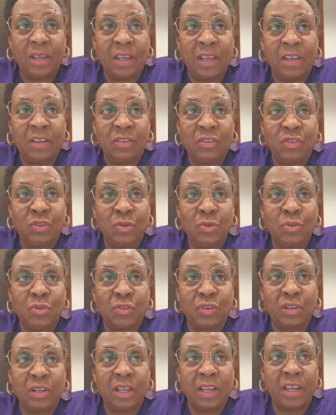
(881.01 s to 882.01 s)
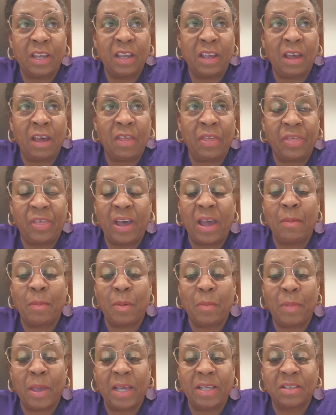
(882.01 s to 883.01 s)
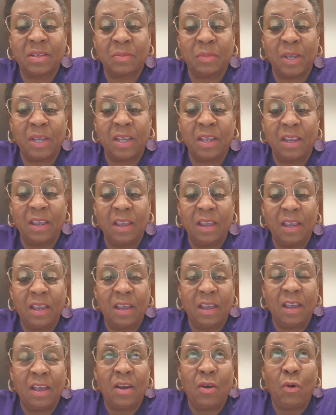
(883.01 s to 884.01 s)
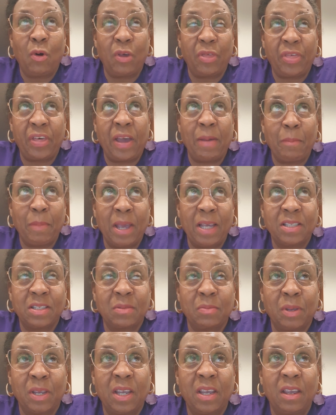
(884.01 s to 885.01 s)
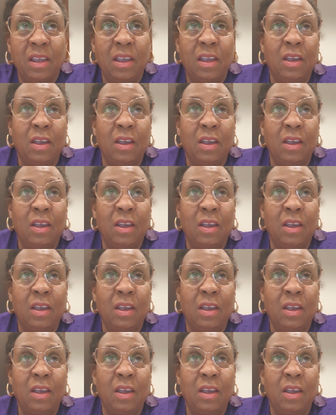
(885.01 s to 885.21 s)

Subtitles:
is usually a thymomectomy or thymectomy,